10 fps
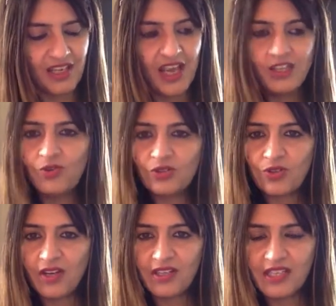And you're
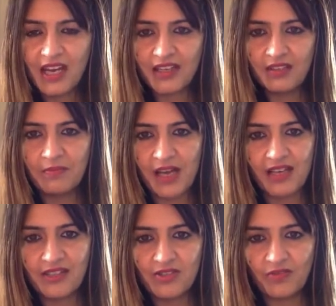also understanding the
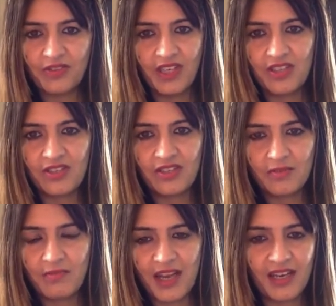balance of nature
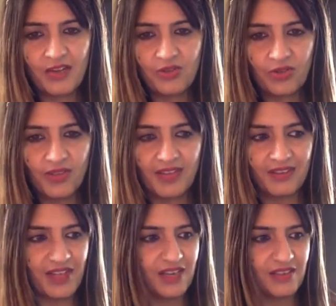and man. I also get
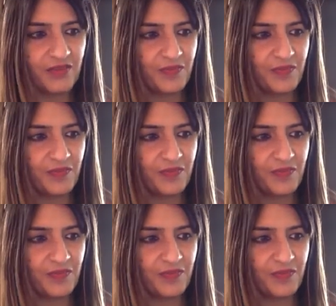that.